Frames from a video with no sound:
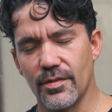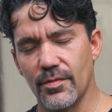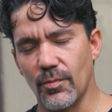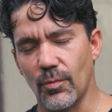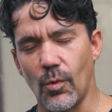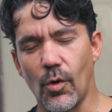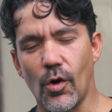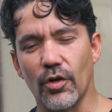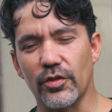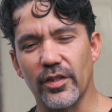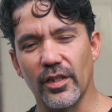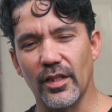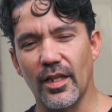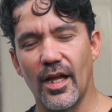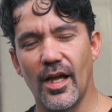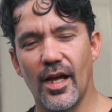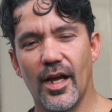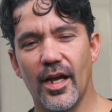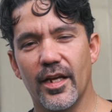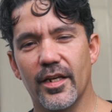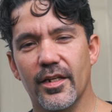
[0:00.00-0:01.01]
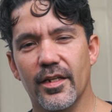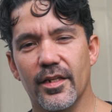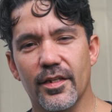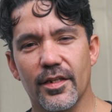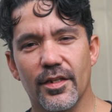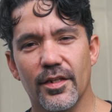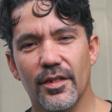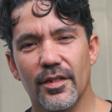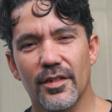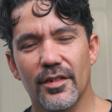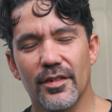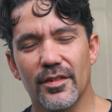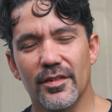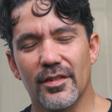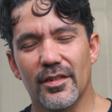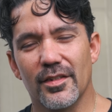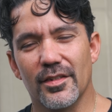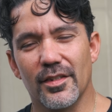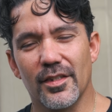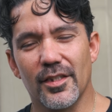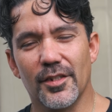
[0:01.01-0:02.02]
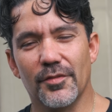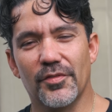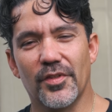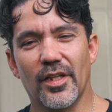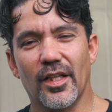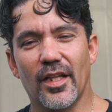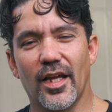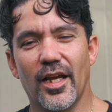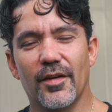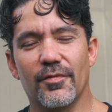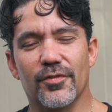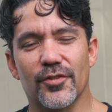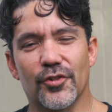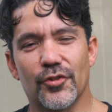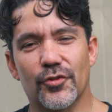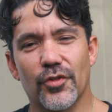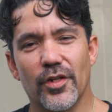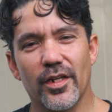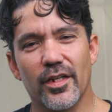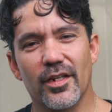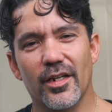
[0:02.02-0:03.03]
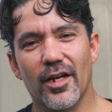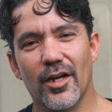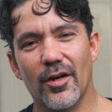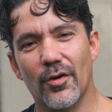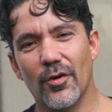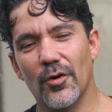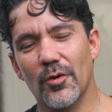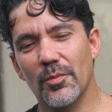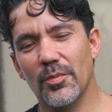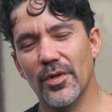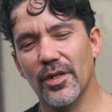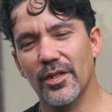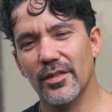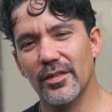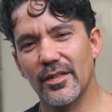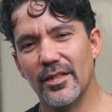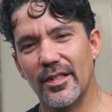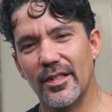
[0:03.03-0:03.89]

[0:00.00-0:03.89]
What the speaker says: walk the line and live the life as straight and narrow, but